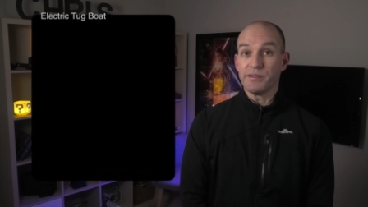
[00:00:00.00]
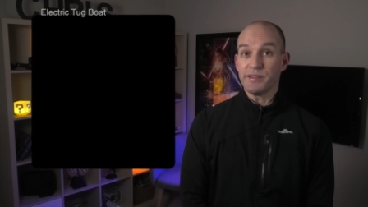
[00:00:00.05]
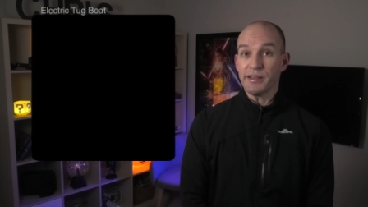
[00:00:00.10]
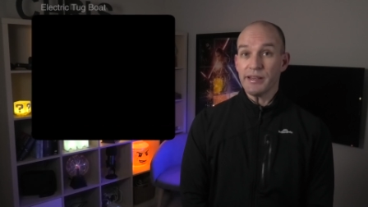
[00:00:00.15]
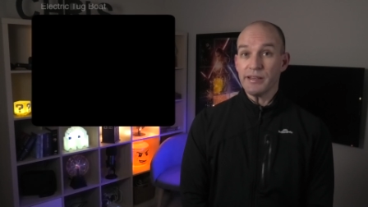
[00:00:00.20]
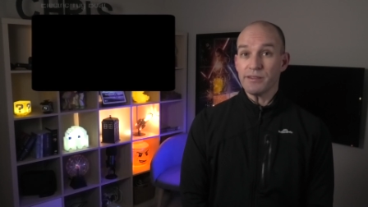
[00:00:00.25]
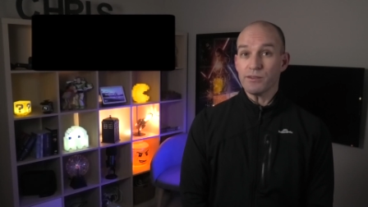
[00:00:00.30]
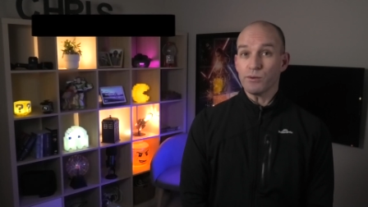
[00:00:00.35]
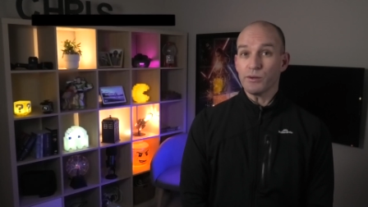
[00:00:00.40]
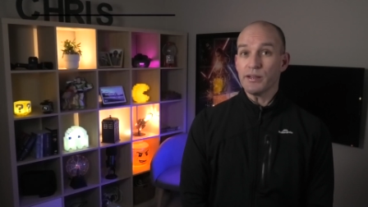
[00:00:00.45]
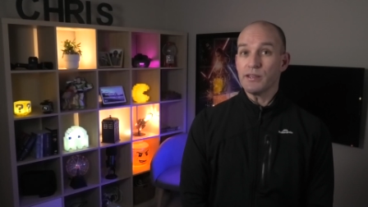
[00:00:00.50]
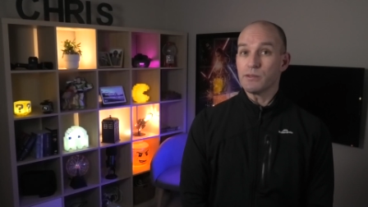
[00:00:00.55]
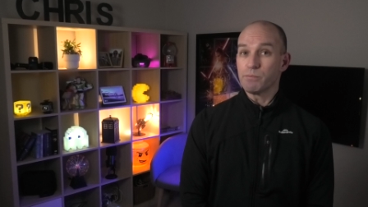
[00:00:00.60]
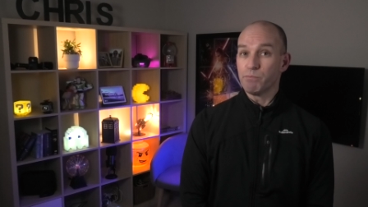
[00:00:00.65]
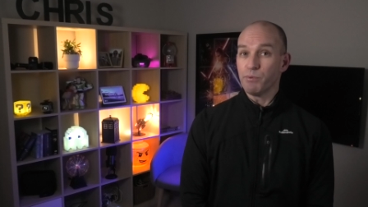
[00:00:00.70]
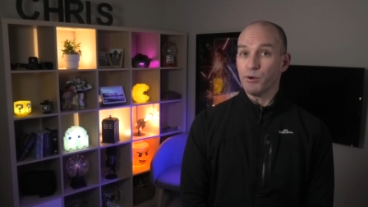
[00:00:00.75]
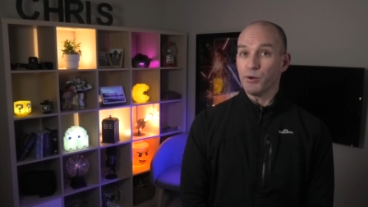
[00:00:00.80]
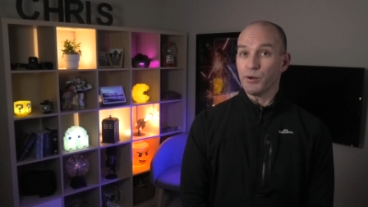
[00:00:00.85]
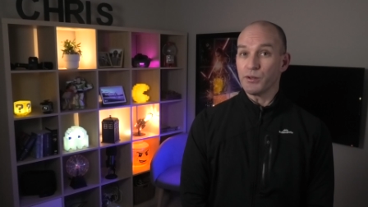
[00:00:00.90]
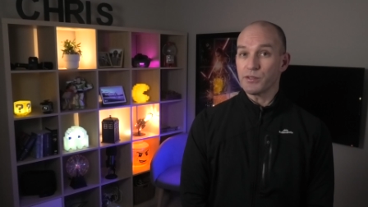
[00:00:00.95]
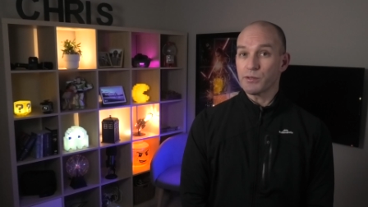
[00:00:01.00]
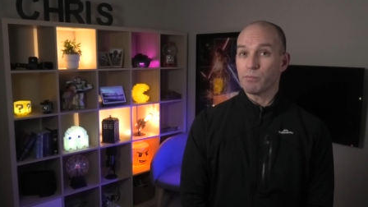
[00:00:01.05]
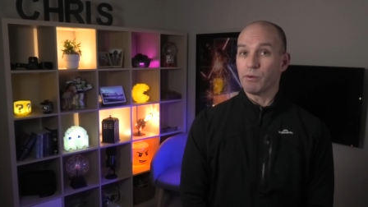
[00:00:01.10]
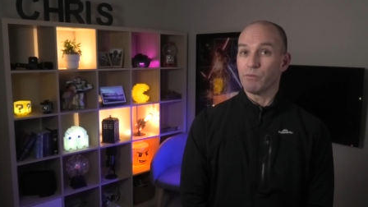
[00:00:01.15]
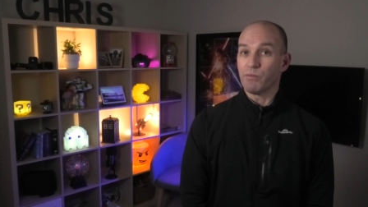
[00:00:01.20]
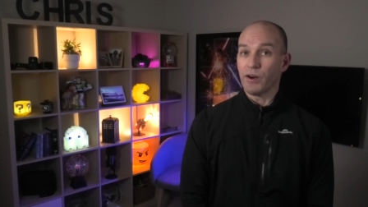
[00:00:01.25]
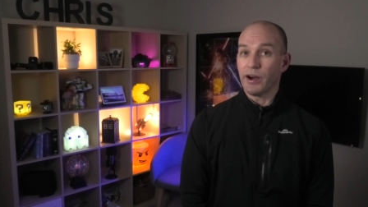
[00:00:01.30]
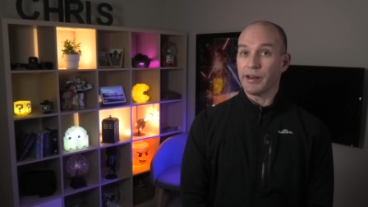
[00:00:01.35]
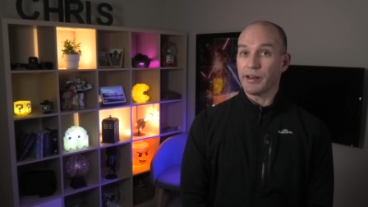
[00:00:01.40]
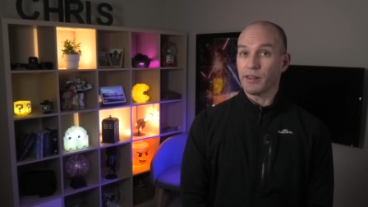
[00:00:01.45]
diesel is burnt to
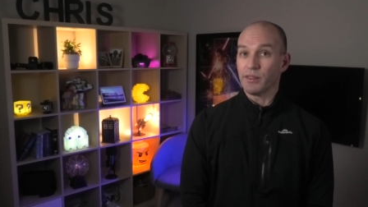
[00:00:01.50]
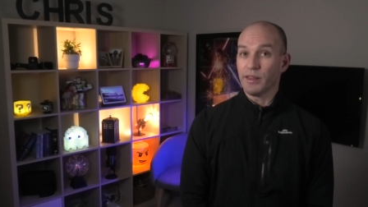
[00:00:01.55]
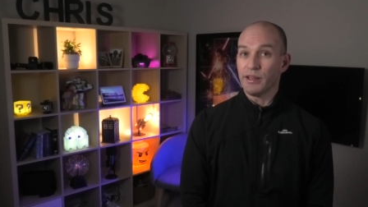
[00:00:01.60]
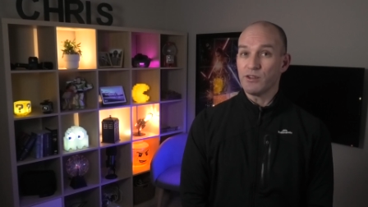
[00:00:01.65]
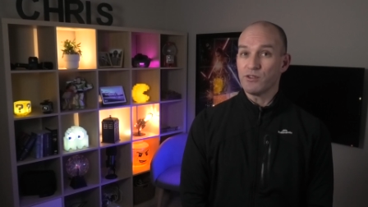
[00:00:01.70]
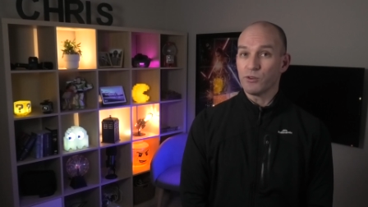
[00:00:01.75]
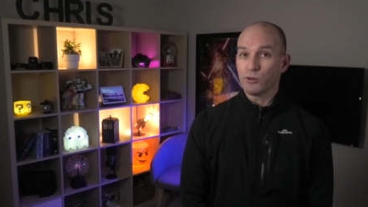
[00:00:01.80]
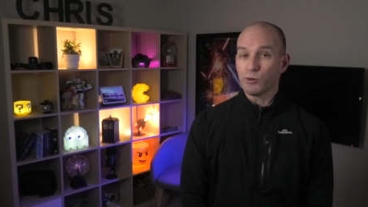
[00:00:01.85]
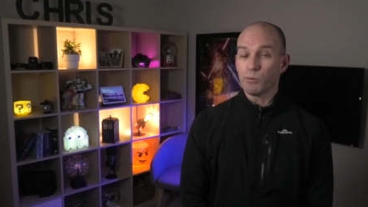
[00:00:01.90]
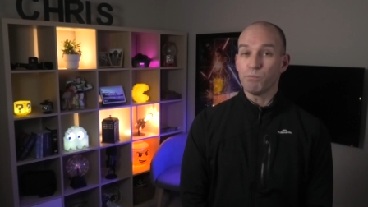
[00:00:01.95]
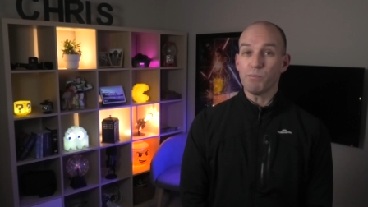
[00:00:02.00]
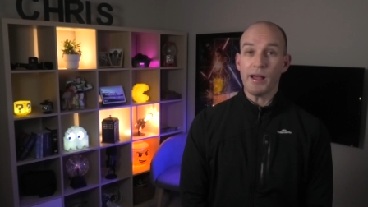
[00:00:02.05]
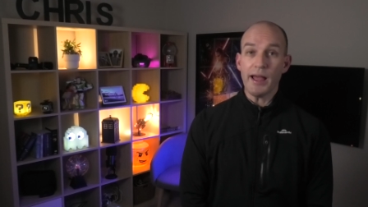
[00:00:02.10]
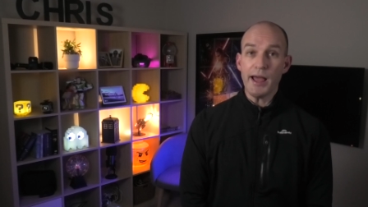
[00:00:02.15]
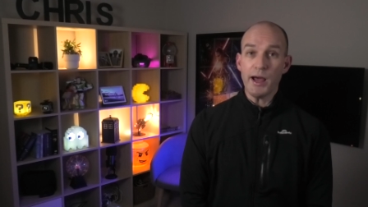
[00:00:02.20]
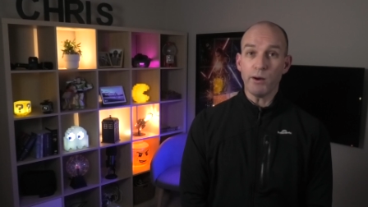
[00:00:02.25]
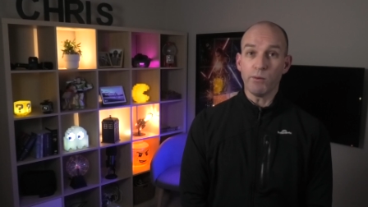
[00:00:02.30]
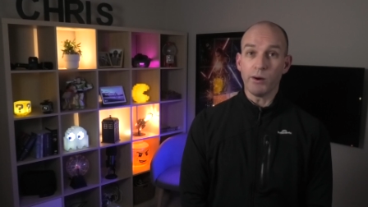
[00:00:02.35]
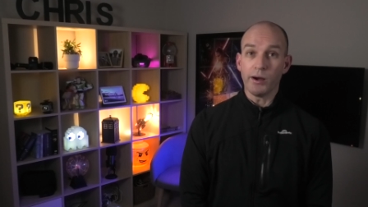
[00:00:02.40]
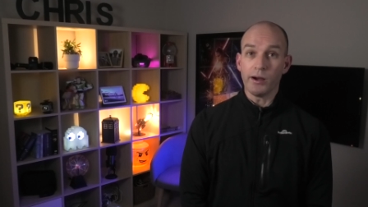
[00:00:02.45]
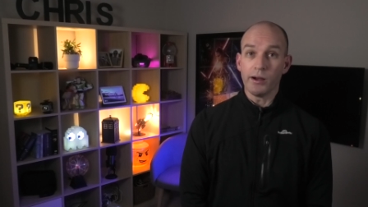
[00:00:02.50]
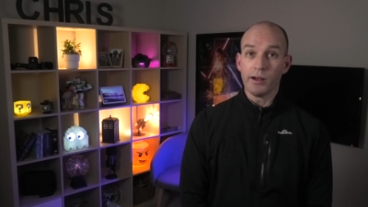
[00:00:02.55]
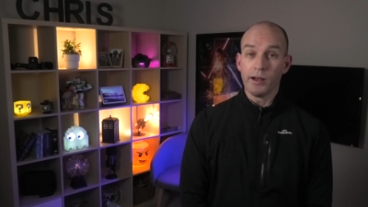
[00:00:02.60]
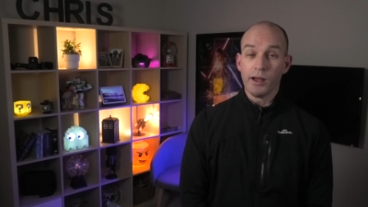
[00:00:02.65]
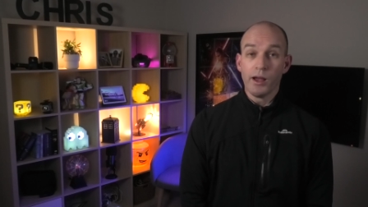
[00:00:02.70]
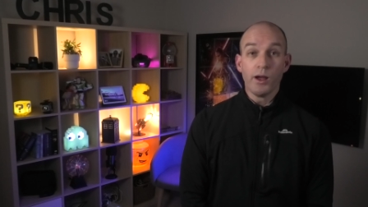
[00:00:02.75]
provide electrical power,